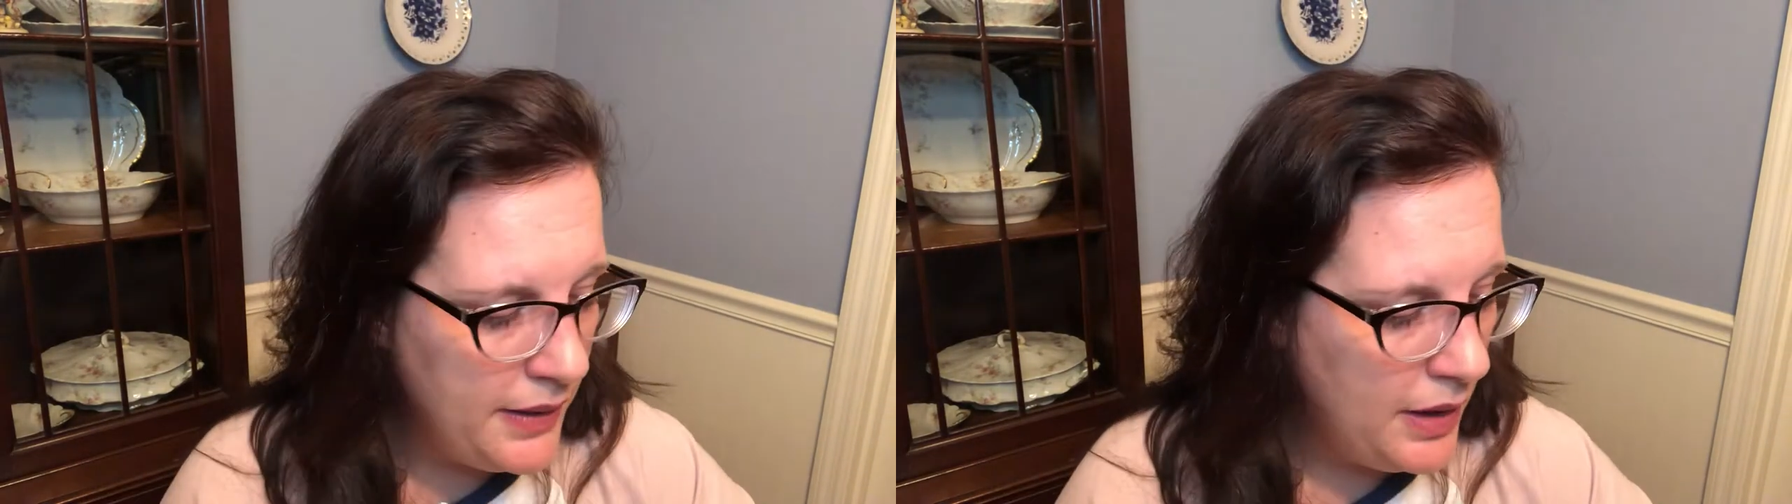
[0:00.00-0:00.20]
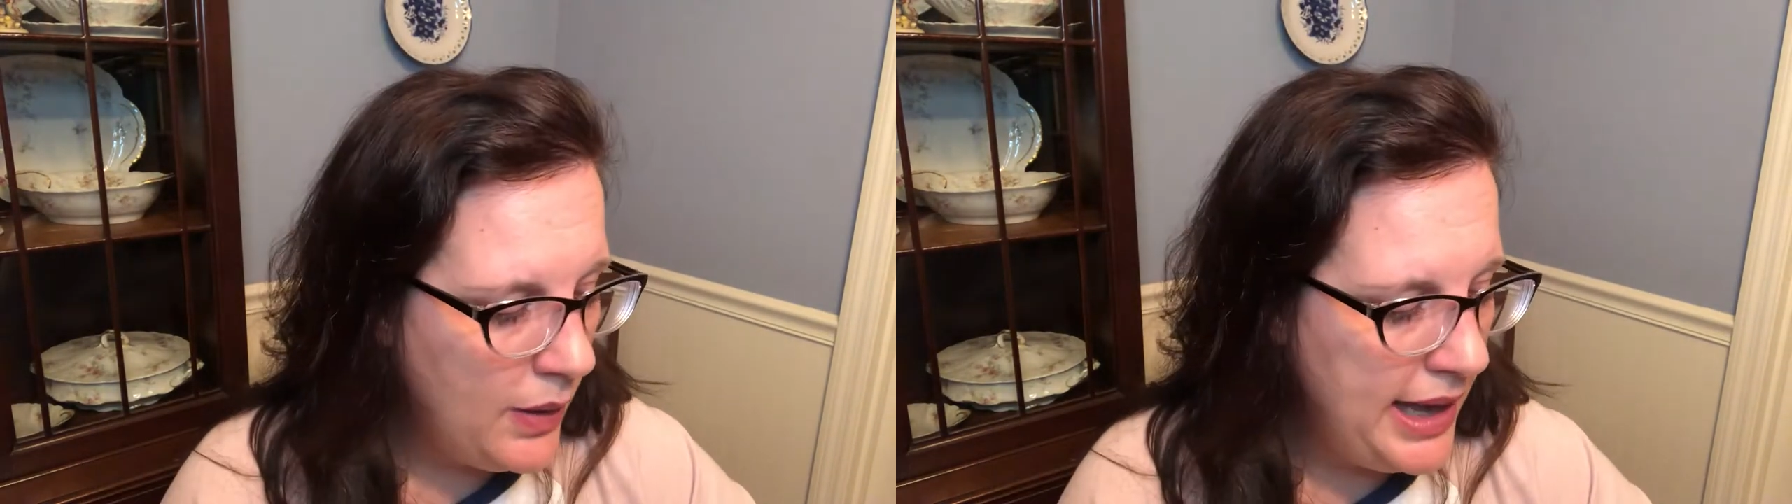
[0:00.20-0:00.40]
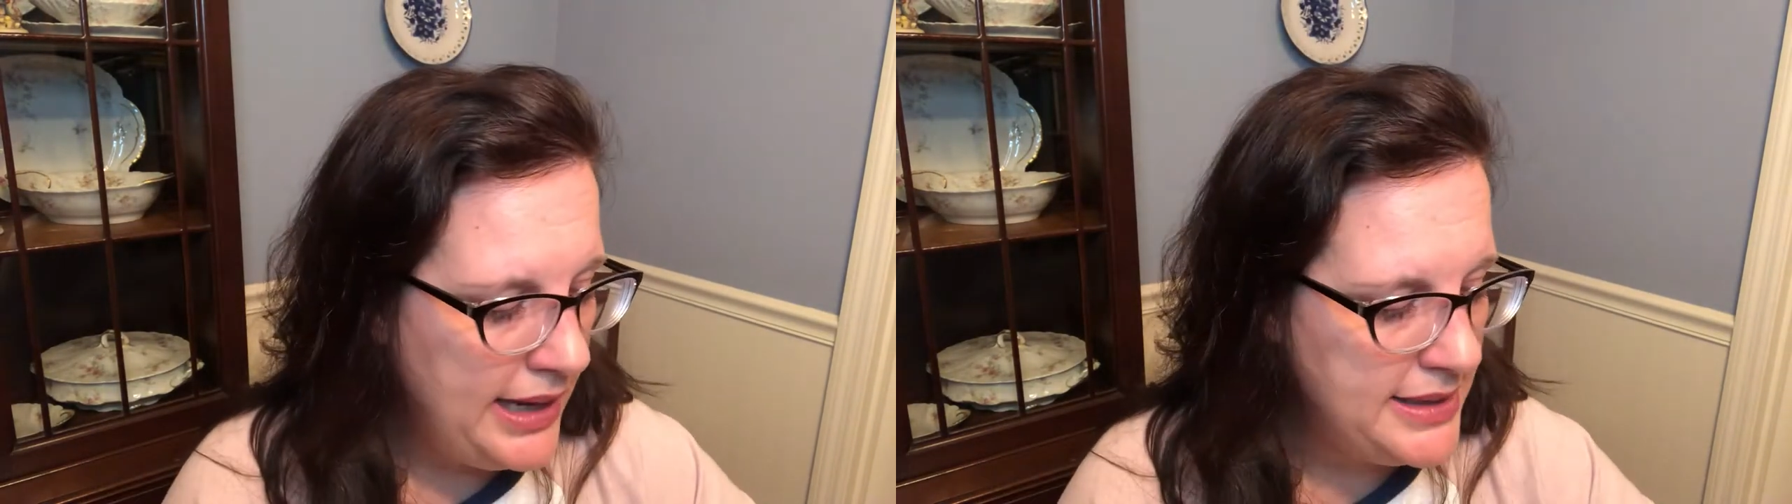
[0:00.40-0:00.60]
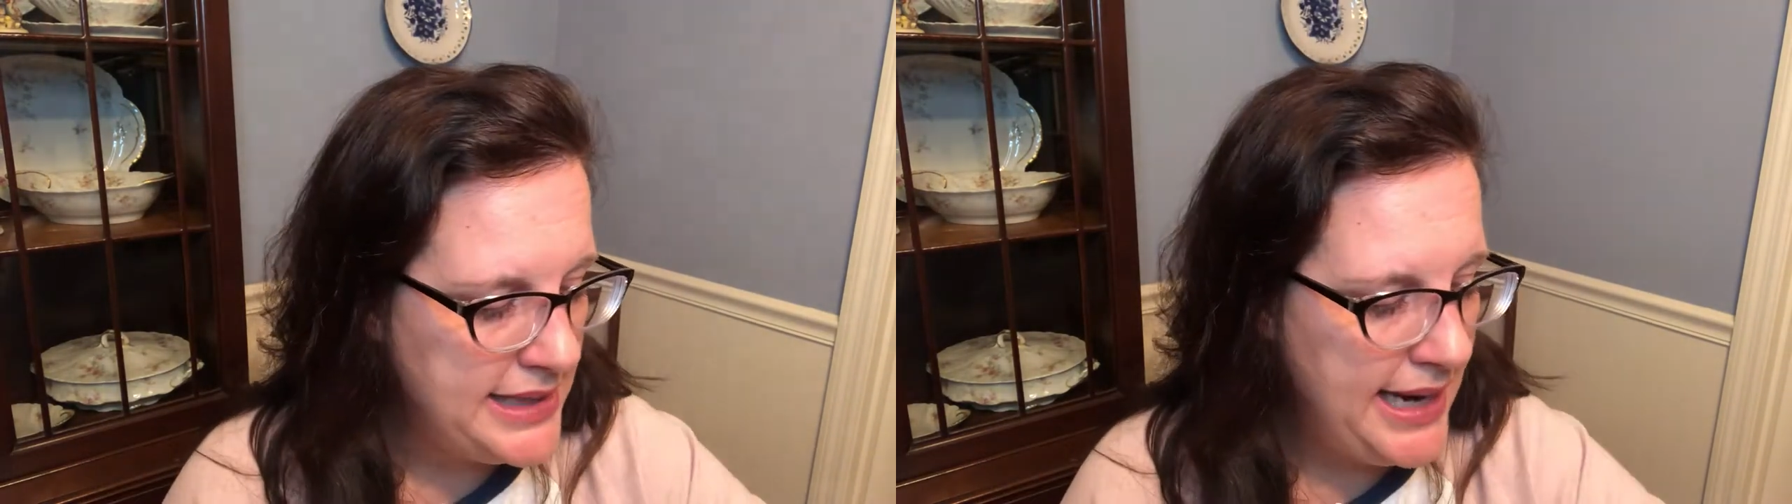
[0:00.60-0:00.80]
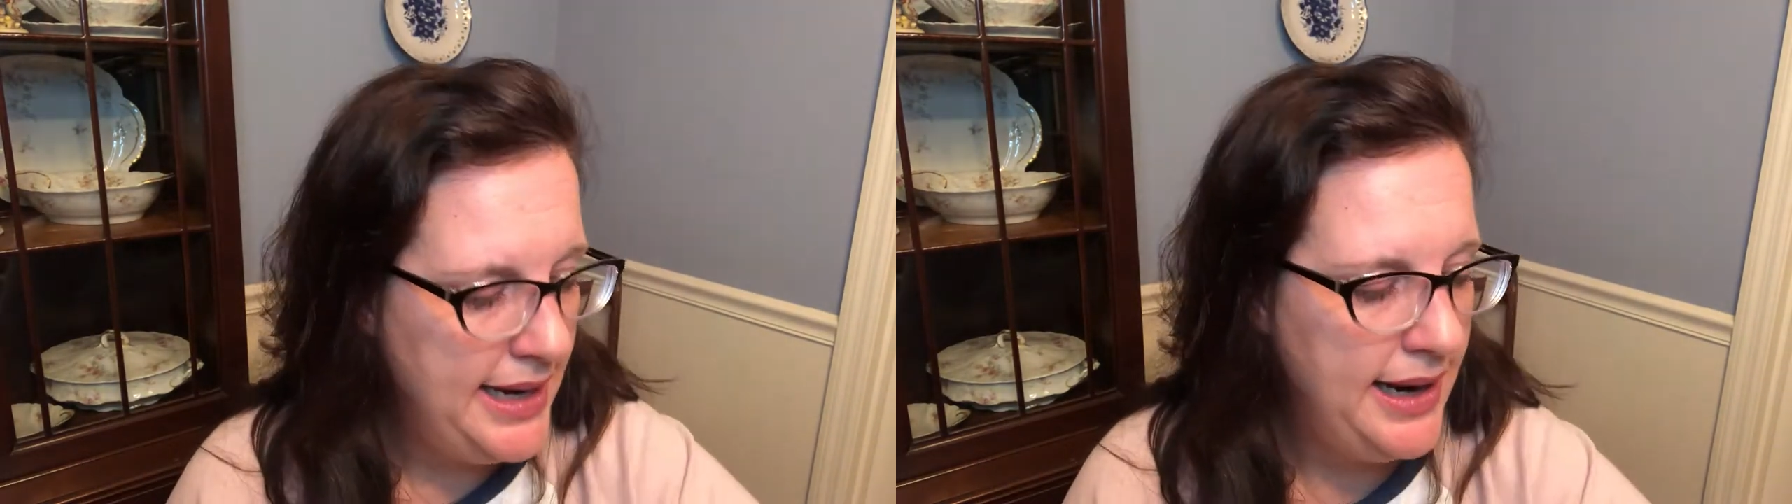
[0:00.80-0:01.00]
gonna go ahead and
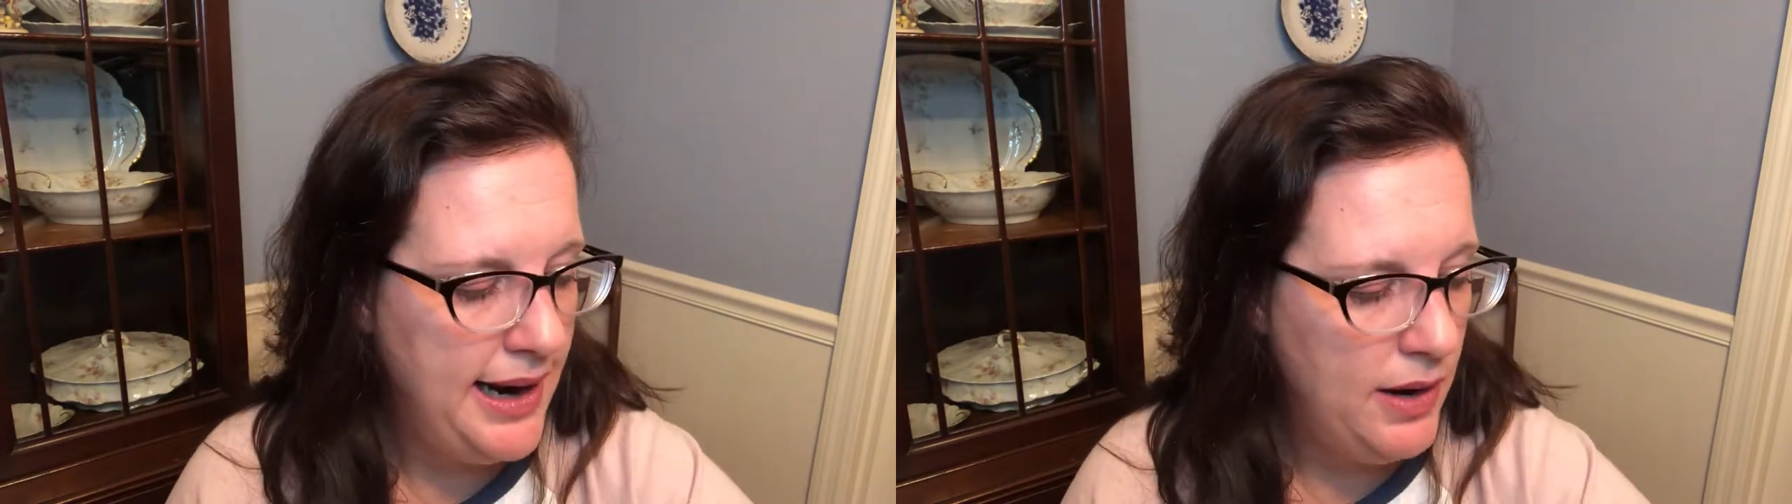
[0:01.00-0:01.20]
take